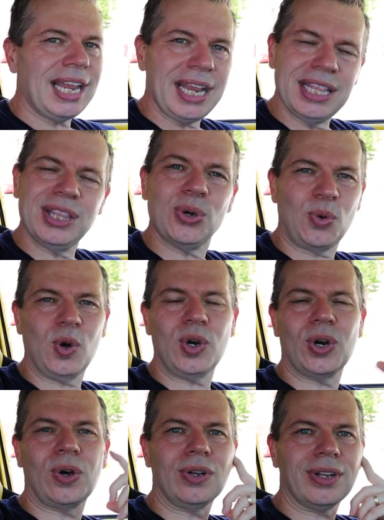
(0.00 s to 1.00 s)
in the
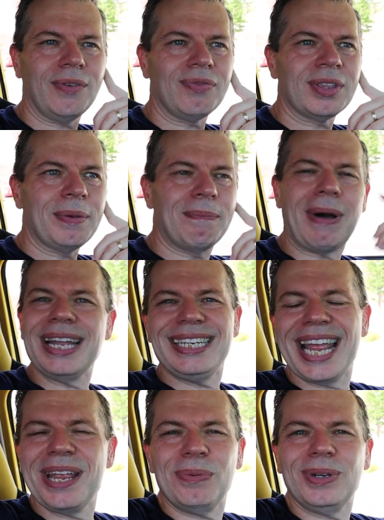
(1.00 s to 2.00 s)
world, my
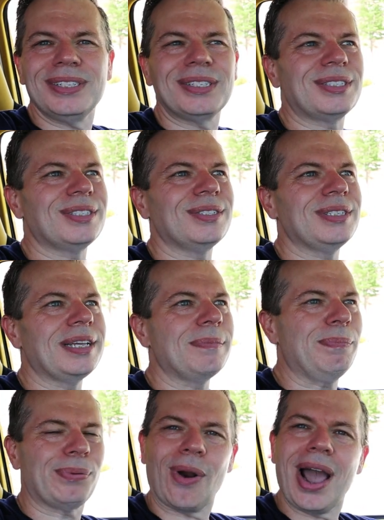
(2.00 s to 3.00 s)
day was
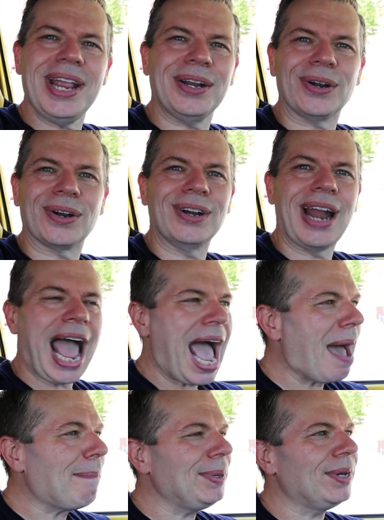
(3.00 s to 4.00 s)
brighter,
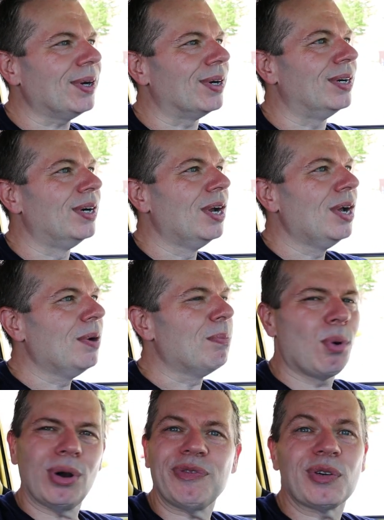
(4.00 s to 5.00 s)
happier,
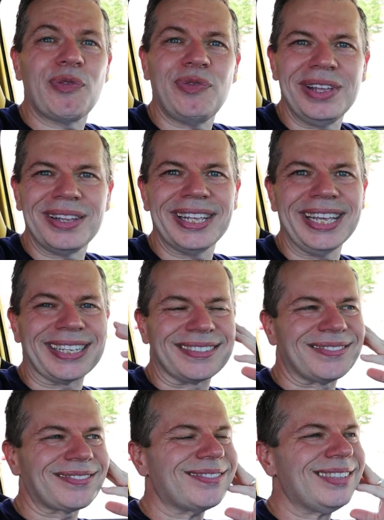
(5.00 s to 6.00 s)
more fulfilling.
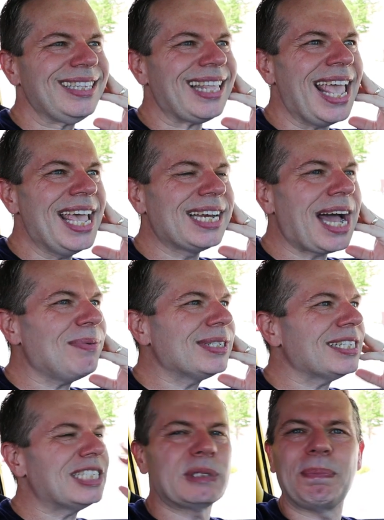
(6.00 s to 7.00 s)
And I
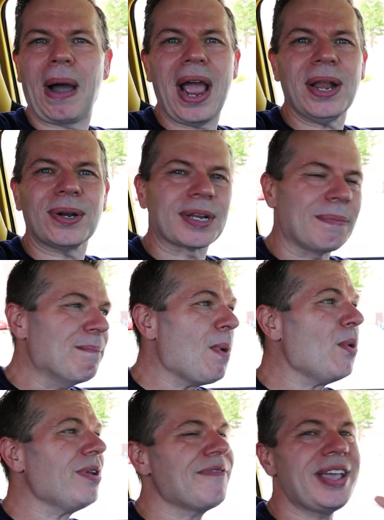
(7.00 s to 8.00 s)
was inspired and
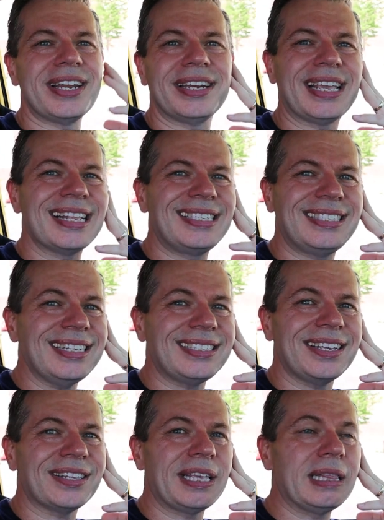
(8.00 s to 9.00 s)
motivated
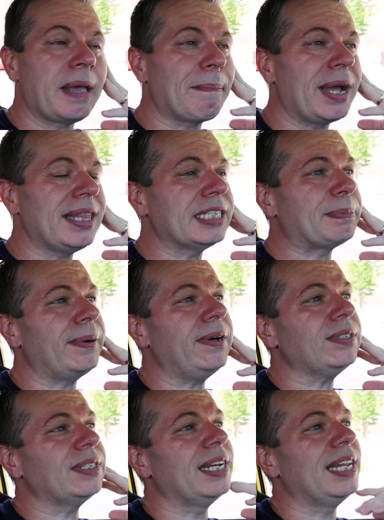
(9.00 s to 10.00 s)
consistently by this
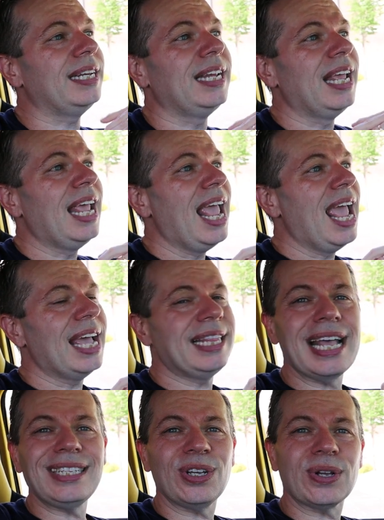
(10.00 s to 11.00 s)
person. And,
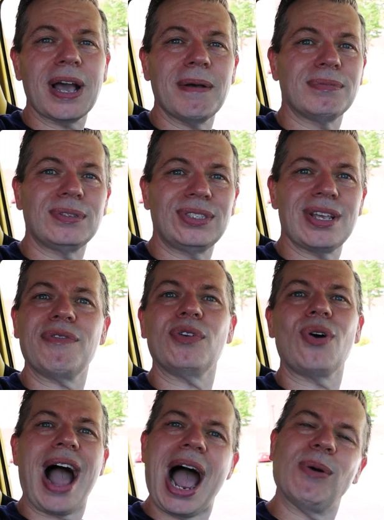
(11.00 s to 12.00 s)
and that took up
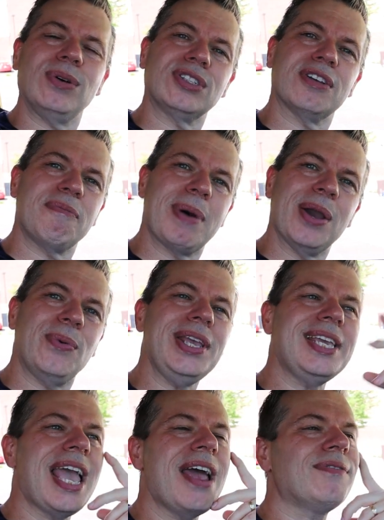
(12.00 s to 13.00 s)
several hours of my
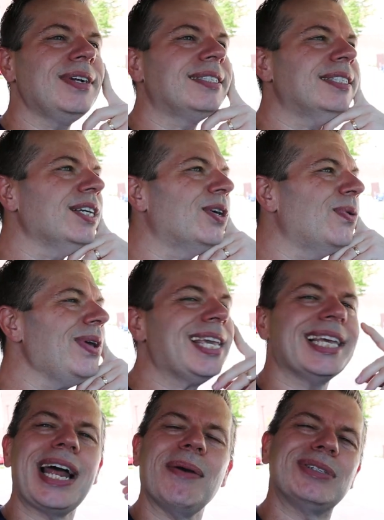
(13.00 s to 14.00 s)
week every single
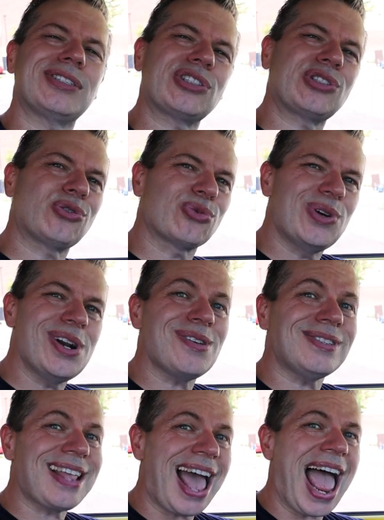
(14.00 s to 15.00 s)
week. And I was
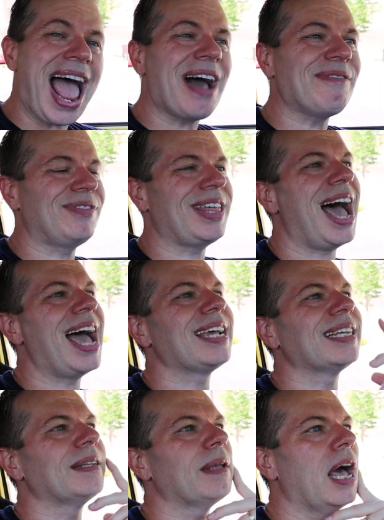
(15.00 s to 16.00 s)
thrilled to have that
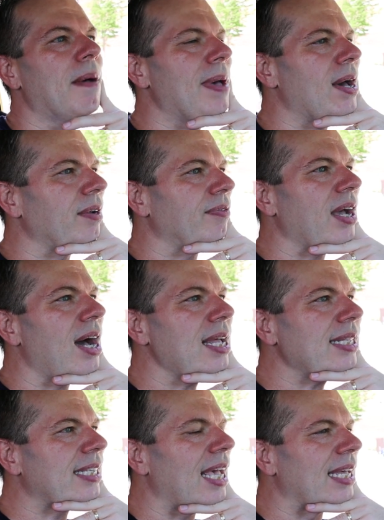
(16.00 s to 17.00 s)
amount of
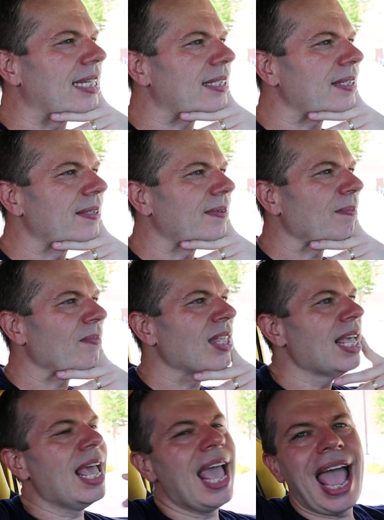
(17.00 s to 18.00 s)
content.
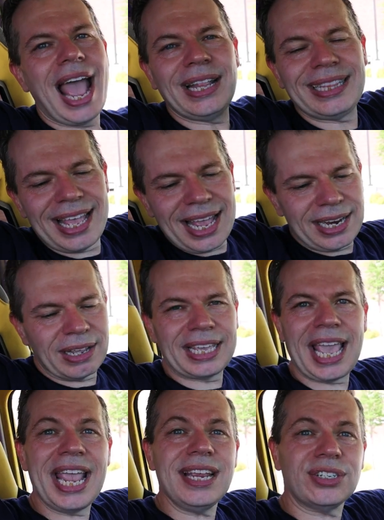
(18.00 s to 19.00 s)
And then
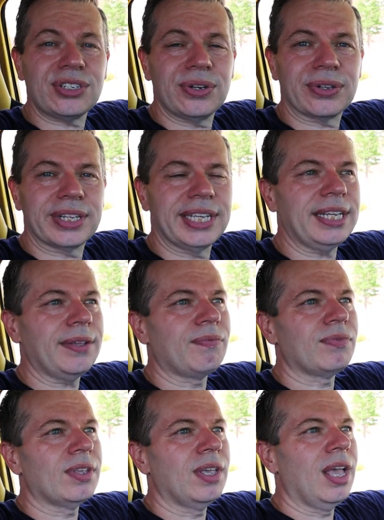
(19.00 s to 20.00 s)
occasionally,
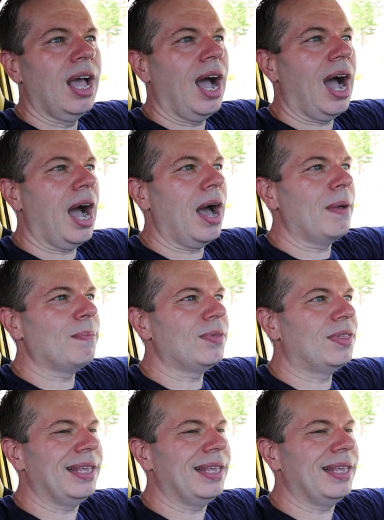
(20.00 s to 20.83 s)
um,